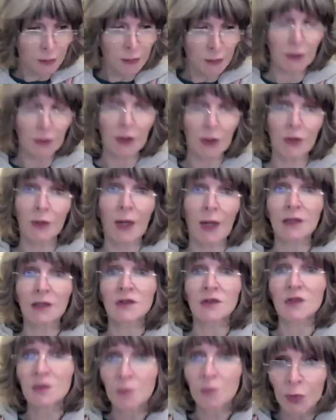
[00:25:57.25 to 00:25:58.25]
you know,
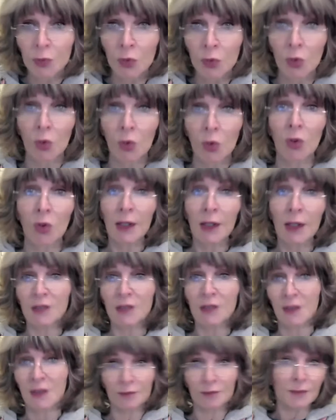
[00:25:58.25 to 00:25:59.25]
explore,
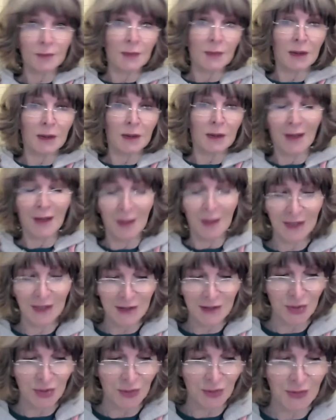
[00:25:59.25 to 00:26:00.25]
as I'm
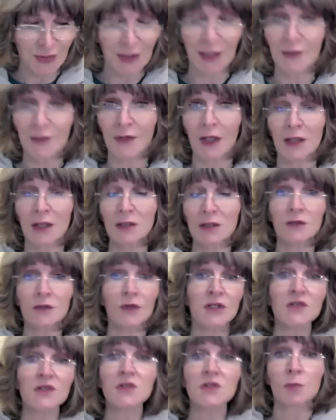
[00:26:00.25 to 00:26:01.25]
coming to at the end, the idea of
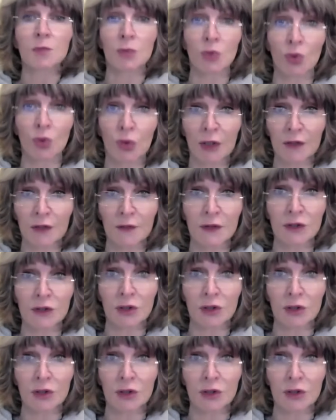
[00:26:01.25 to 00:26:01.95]
exploring the